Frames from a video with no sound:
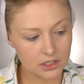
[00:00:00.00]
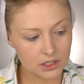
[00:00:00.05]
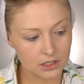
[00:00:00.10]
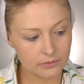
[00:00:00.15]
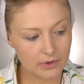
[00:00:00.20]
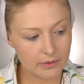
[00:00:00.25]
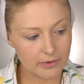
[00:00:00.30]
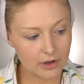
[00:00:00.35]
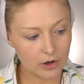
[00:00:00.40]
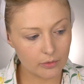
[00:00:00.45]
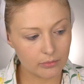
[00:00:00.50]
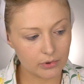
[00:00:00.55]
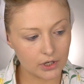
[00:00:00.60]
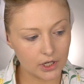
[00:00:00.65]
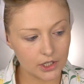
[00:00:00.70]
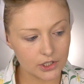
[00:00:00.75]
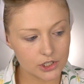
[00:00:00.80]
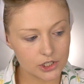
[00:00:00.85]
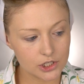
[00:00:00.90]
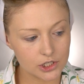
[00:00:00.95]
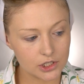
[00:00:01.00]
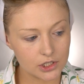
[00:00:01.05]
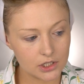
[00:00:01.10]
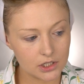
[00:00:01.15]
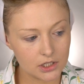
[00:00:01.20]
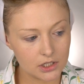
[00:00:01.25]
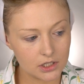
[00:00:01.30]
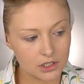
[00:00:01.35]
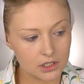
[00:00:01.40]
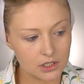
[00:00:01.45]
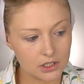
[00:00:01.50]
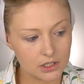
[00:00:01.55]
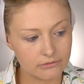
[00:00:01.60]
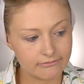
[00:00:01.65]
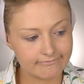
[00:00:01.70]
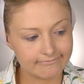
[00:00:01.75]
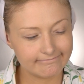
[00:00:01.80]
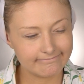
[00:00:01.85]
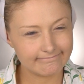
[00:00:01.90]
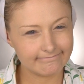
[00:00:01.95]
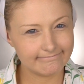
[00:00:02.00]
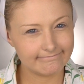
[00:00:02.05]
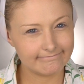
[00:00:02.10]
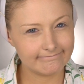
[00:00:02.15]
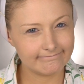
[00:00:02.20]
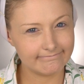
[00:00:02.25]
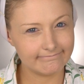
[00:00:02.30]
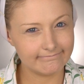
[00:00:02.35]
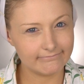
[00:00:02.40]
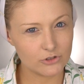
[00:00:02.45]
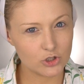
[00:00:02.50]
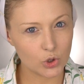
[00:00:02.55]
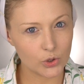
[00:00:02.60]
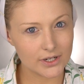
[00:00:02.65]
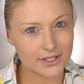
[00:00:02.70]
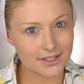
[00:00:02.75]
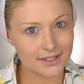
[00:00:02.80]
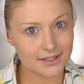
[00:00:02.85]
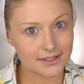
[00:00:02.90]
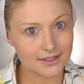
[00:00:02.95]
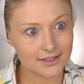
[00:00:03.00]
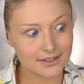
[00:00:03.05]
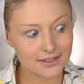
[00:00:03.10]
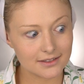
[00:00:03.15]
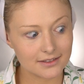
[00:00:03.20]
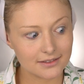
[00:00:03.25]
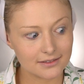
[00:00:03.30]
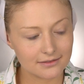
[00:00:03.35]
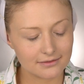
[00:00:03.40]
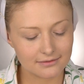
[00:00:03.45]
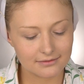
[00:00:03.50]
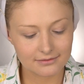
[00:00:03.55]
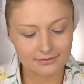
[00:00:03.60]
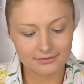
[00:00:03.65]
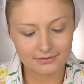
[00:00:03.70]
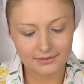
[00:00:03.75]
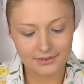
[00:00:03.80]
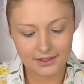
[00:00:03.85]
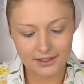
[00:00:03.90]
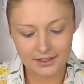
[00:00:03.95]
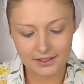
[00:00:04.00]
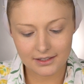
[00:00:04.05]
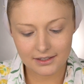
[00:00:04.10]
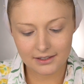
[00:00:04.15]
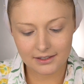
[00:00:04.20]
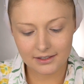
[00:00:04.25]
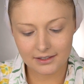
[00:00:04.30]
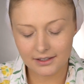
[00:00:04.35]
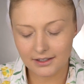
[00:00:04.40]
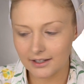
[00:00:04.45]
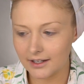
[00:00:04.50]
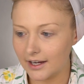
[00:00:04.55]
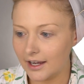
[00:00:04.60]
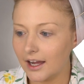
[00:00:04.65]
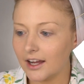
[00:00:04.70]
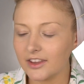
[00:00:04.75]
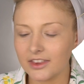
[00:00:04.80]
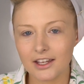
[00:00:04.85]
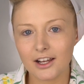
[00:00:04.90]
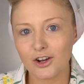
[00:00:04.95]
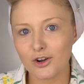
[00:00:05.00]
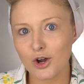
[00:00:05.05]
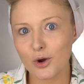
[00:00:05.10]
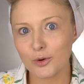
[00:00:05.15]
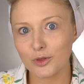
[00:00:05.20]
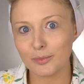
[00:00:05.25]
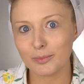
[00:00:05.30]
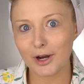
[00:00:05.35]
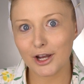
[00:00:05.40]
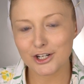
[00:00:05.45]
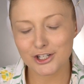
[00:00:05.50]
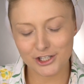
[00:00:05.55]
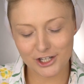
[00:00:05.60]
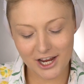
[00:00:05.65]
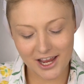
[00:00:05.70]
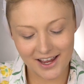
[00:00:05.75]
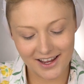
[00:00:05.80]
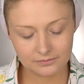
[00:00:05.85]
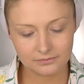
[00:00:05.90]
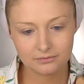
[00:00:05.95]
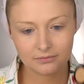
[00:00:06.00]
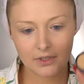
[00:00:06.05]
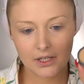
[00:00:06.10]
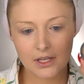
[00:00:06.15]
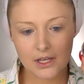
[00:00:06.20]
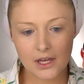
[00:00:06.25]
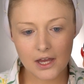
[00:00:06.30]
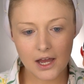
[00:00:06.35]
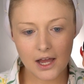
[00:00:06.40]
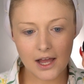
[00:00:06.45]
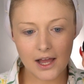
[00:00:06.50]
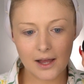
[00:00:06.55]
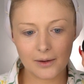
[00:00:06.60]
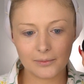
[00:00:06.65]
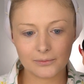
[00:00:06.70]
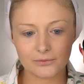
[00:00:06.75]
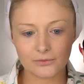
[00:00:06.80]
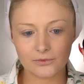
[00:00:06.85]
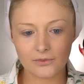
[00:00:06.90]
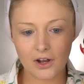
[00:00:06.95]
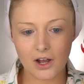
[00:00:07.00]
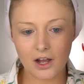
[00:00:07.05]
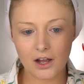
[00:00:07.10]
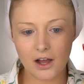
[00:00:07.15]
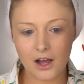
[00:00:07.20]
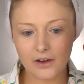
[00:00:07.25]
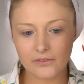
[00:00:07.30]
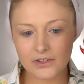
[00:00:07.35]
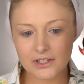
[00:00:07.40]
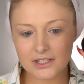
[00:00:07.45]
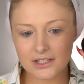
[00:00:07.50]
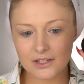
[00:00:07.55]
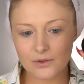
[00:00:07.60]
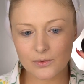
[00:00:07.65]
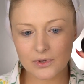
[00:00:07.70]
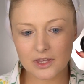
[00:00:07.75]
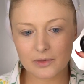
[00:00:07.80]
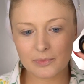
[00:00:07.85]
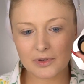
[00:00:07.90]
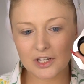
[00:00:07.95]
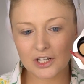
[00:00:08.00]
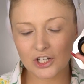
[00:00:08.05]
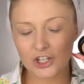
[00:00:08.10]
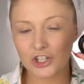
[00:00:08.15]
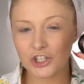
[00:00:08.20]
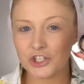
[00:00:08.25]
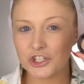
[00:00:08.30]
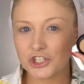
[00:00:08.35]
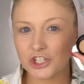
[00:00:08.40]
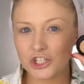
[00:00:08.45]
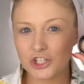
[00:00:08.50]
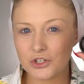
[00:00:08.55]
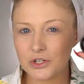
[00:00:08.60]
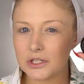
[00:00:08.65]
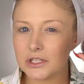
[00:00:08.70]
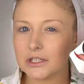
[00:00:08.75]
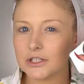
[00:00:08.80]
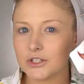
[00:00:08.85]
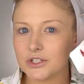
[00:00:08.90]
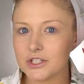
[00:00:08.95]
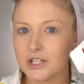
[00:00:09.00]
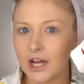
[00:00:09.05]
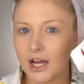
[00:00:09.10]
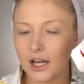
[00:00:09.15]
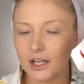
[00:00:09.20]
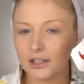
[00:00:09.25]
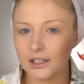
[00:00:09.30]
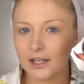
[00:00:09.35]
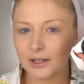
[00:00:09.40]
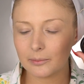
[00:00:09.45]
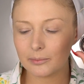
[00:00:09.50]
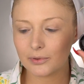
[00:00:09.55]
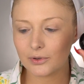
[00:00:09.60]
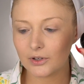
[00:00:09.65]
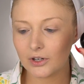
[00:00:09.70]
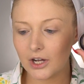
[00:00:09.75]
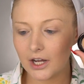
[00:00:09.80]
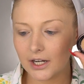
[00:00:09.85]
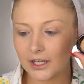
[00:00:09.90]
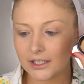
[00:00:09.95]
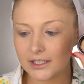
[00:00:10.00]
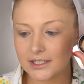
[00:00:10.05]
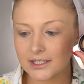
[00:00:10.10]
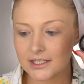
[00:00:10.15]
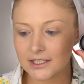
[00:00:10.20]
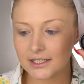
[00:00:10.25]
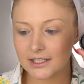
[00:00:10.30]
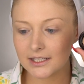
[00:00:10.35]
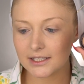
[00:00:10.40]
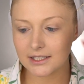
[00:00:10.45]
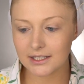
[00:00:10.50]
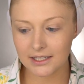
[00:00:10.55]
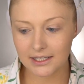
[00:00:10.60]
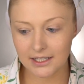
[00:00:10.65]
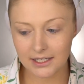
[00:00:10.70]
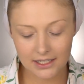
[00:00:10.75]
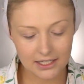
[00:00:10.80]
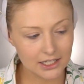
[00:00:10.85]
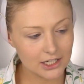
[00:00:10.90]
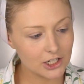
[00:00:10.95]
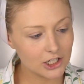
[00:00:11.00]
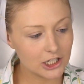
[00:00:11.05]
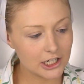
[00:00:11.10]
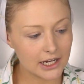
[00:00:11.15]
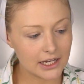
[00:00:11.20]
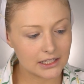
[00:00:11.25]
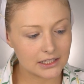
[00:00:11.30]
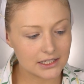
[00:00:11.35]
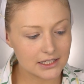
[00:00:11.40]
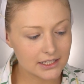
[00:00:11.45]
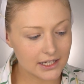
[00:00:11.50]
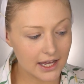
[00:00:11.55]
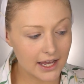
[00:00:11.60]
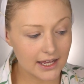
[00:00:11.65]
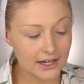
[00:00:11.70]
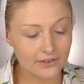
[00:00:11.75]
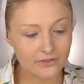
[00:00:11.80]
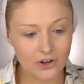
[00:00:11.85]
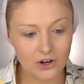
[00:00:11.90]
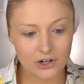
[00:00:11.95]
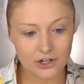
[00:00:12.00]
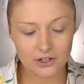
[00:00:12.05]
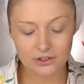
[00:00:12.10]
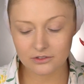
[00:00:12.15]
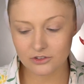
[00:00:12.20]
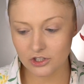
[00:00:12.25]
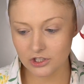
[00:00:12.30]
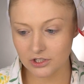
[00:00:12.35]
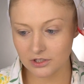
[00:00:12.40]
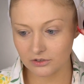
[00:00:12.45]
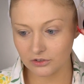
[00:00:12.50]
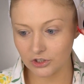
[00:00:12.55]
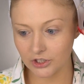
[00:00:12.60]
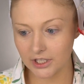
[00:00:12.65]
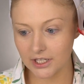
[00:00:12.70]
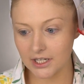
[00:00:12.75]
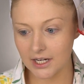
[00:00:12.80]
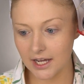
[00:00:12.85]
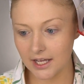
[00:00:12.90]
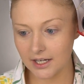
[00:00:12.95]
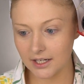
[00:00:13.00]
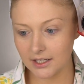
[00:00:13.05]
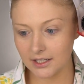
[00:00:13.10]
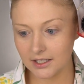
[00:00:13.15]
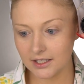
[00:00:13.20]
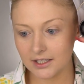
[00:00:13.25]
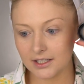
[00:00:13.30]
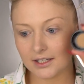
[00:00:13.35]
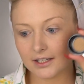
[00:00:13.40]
Maybe I'll brush. Choices. All right, I think I'll go with the brush. Obviously, with it being a cushion, you know that there's not a lot of product in here. And this kind of already, just looking at it,